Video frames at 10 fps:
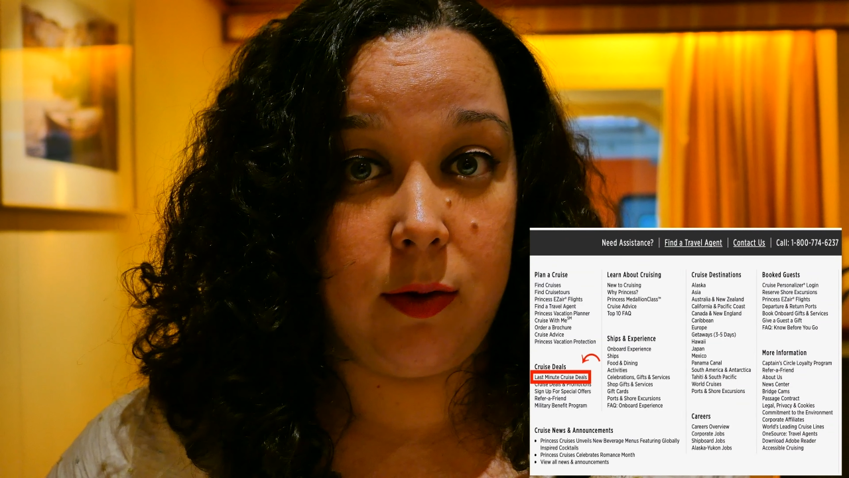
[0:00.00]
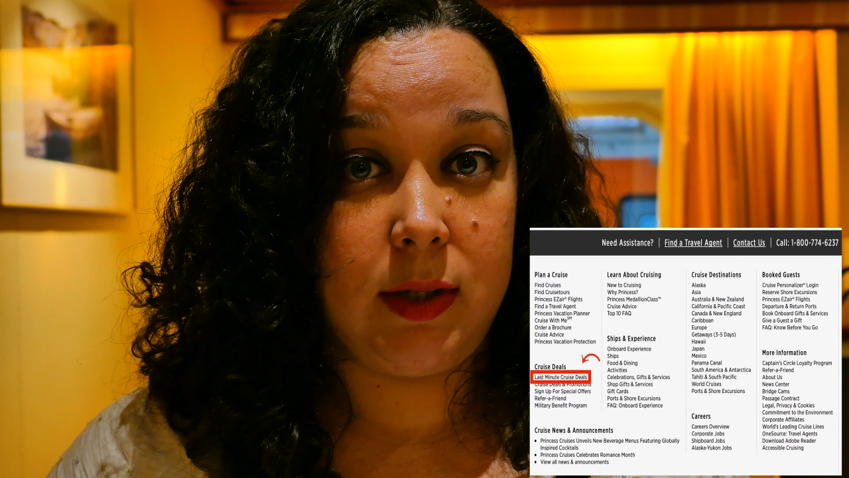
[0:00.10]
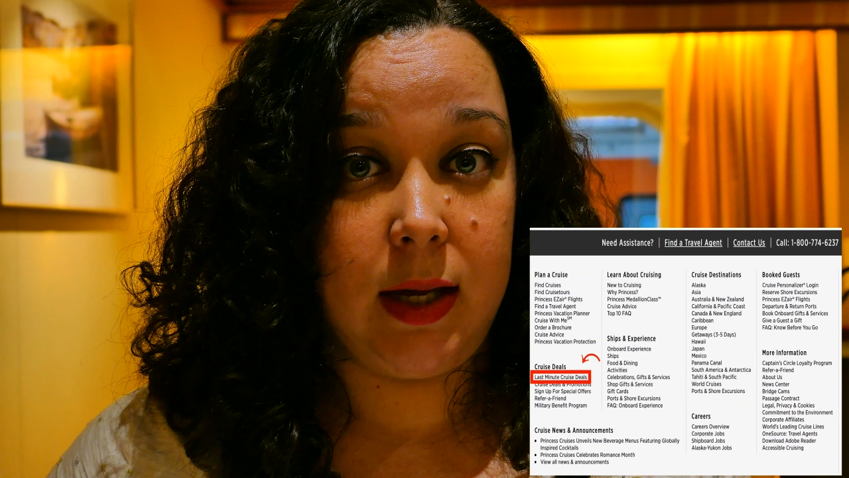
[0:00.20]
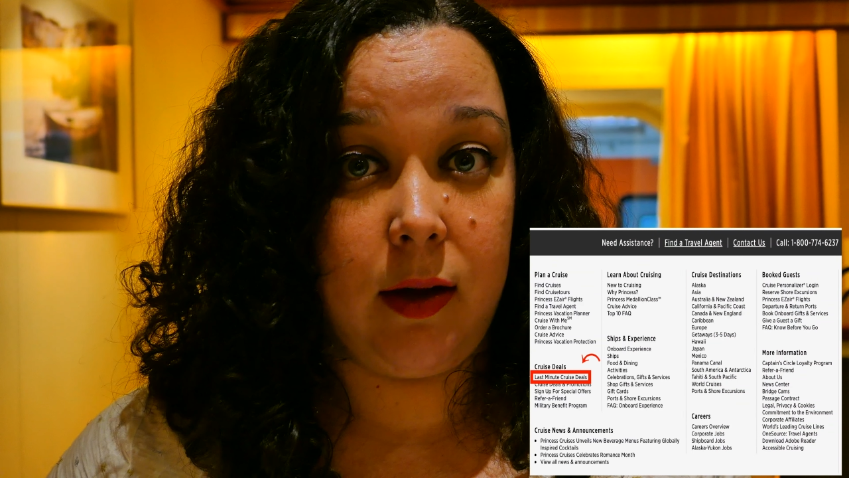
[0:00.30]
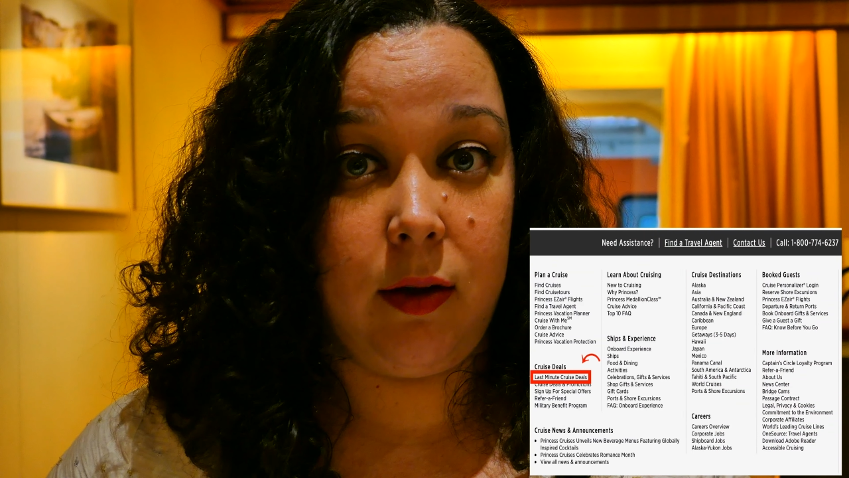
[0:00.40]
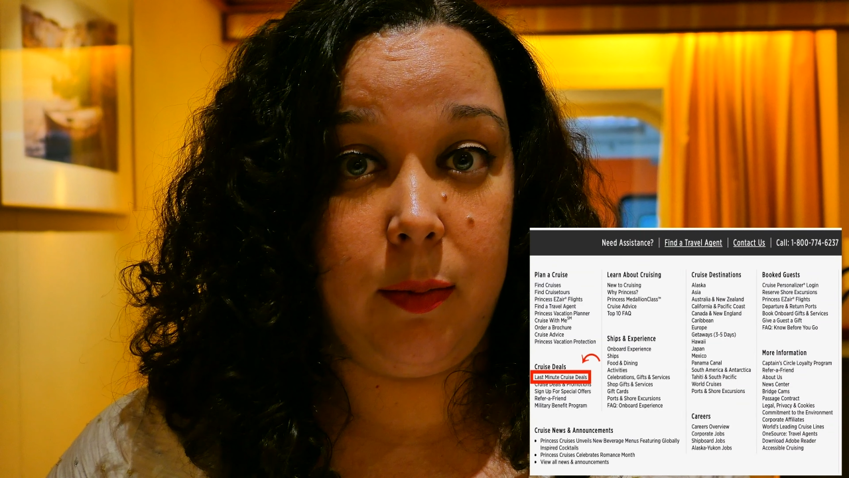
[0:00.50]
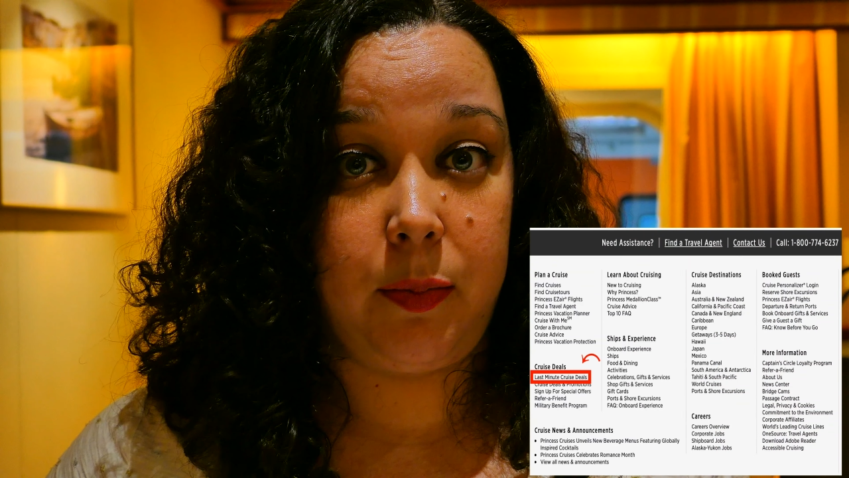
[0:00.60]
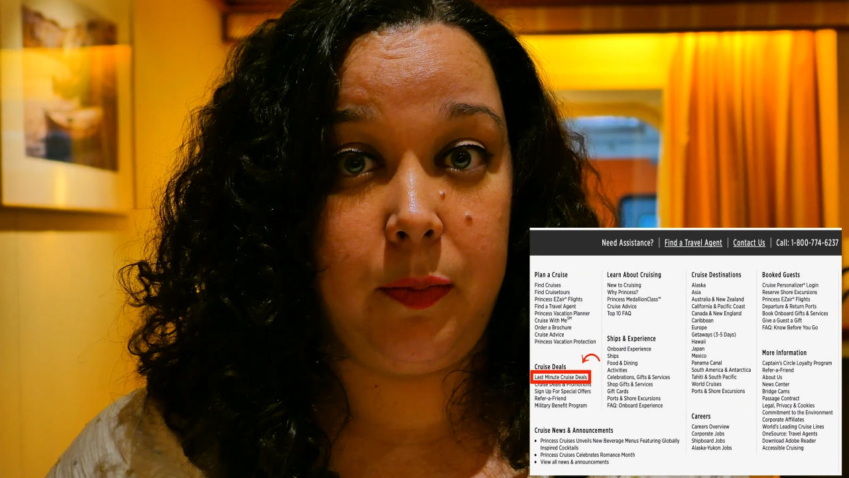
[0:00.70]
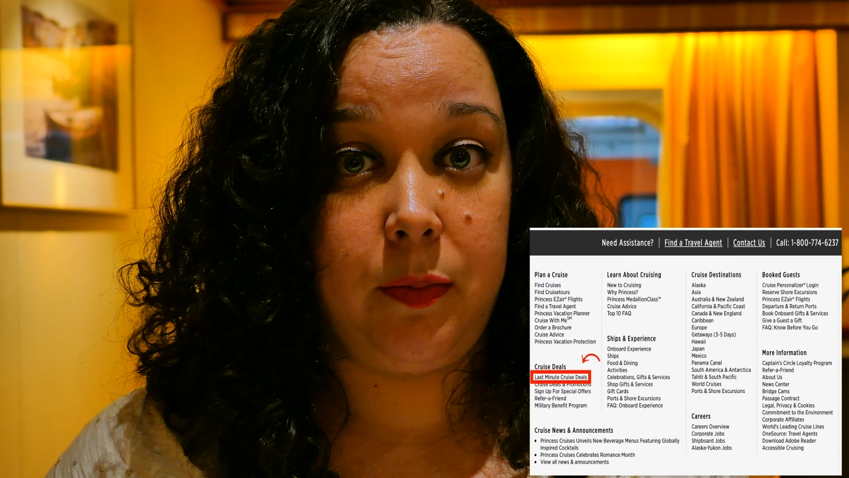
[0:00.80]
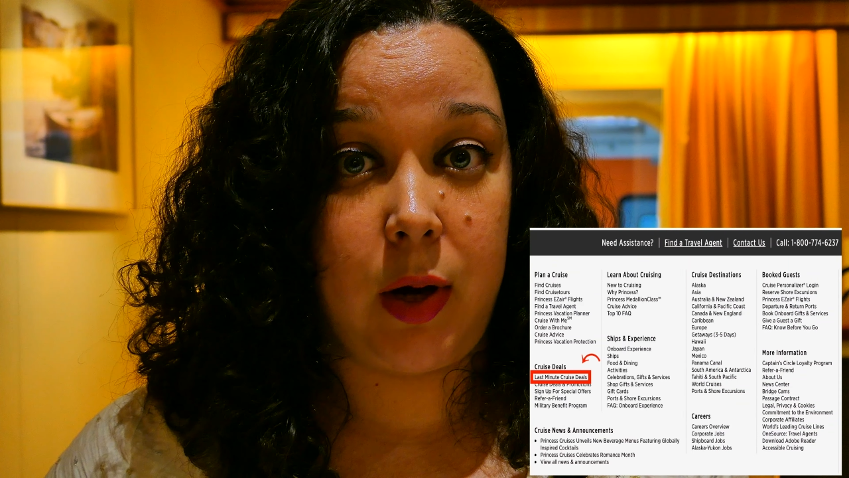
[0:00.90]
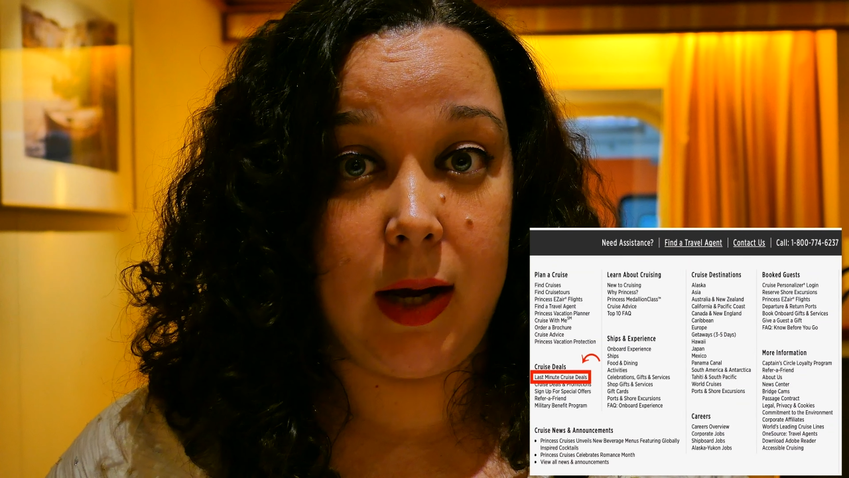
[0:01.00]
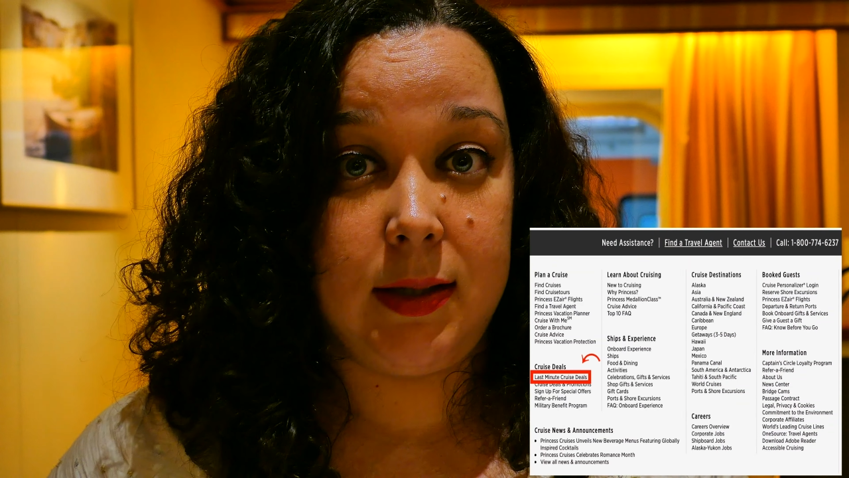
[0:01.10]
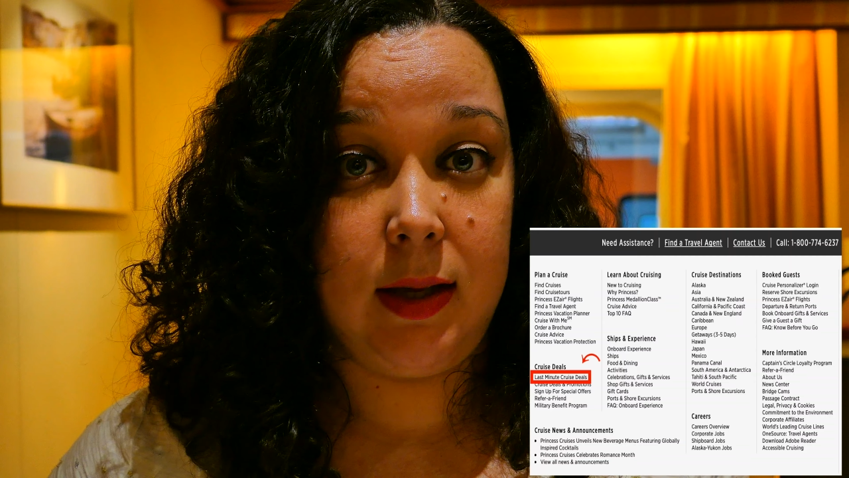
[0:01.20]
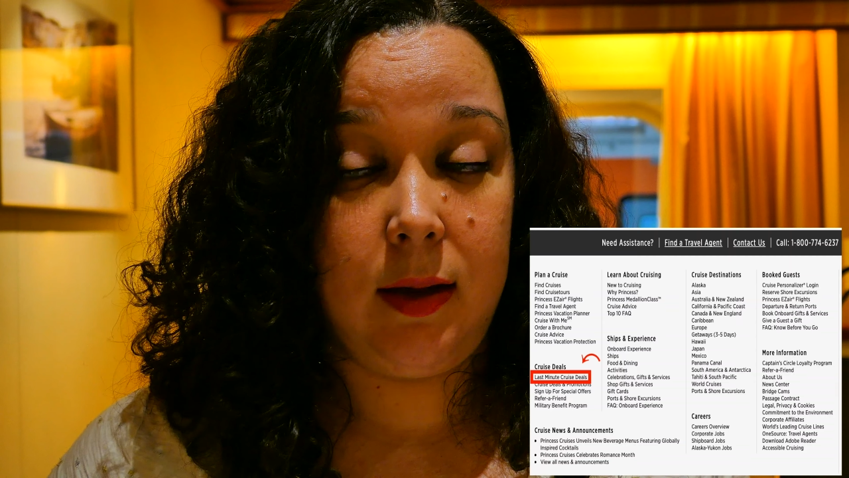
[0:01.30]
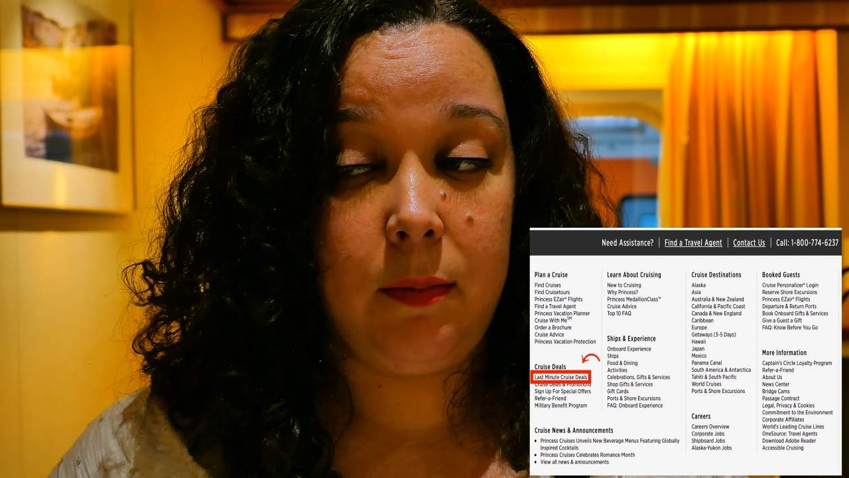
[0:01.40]
sale
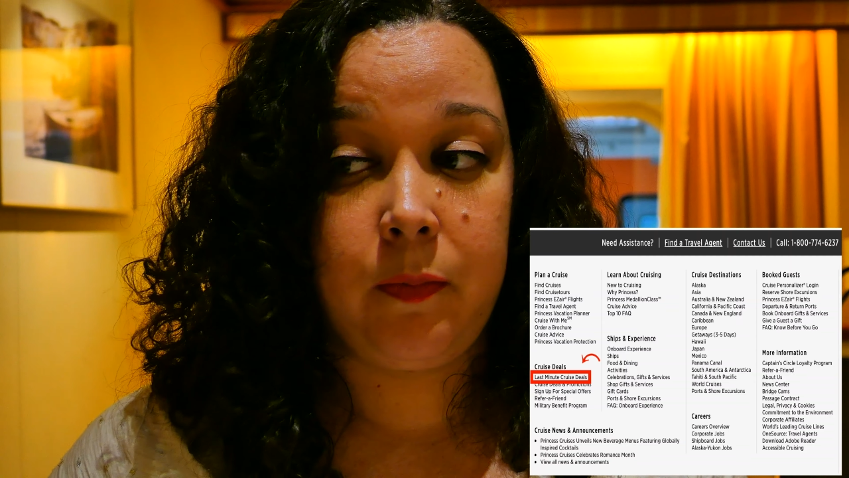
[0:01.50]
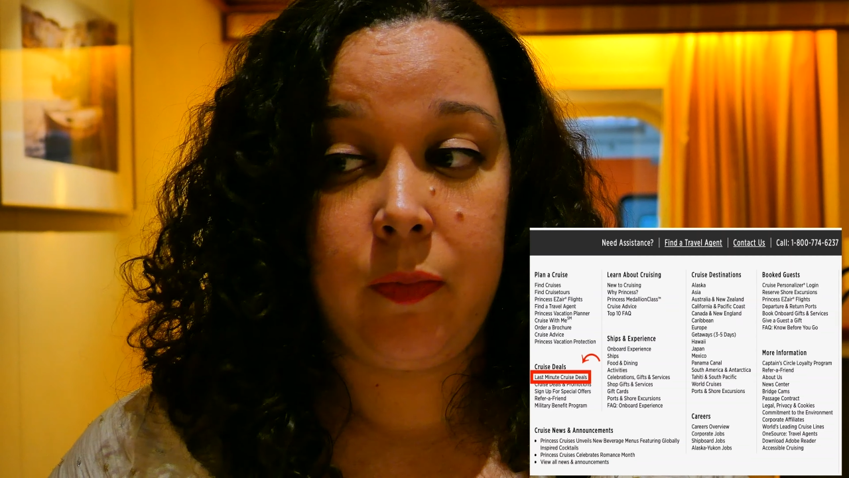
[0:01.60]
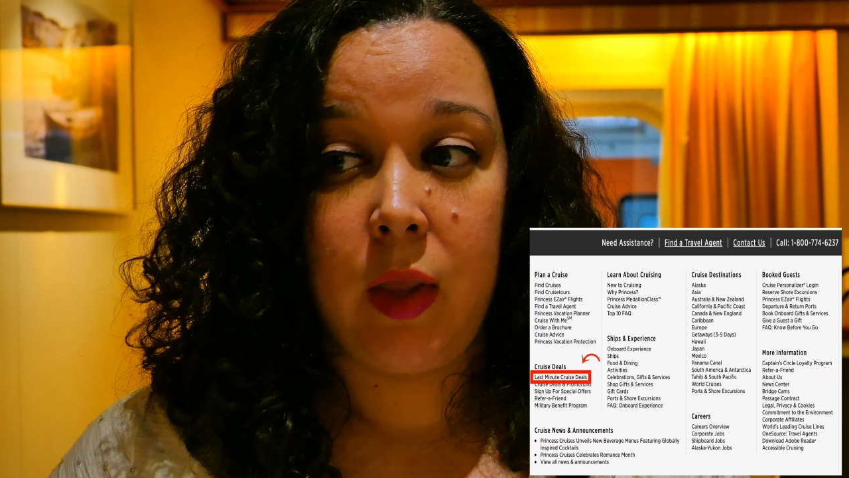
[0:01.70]
pricing